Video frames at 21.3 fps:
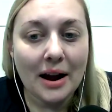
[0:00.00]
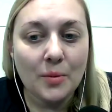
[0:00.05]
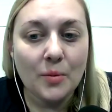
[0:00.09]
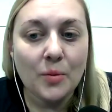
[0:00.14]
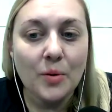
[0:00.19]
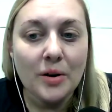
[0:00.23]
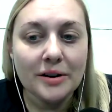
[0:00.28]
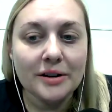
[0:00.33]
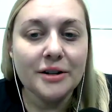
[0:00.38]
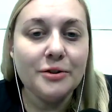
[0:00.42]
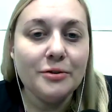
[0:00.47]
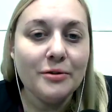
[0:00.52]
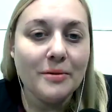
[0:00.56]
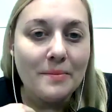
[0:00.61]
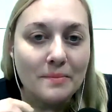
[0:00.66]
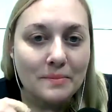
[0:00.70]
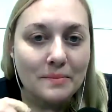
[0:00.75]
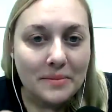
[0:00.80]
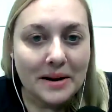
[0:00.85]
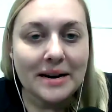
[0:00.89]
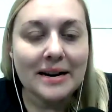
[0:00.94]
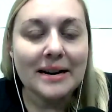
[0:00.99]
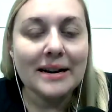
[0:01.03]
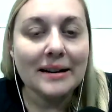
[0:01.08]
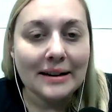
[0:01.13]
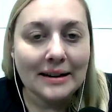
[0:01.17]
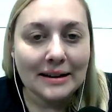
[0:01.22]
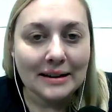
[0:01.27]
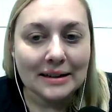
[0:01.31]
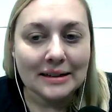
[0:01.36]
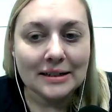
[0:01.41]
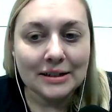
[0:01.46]
I wanted to
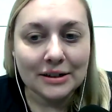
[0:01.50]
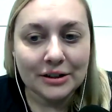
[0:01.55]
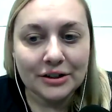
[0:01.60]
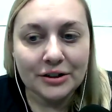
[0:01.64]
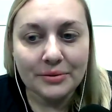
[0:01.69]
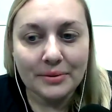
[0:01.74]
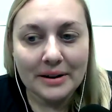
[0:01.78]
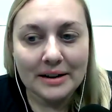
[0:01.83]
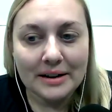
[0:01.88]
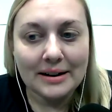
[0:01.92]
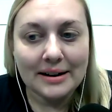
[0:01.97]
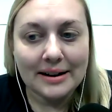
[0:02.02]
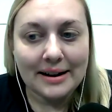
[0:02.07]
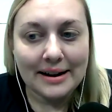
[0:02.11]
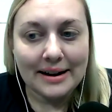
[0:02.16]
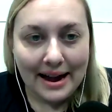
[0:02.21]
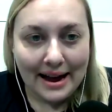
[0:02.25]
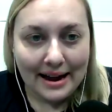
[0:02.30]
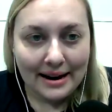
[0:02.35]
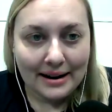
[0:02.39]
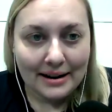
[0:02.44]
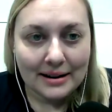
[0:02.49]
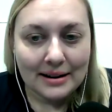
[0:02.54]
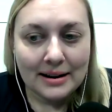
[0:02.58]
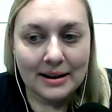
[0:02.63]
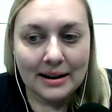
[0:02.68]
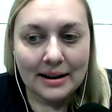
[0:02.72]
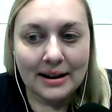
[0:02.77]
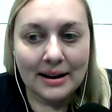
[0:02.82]
immediately listen to it again.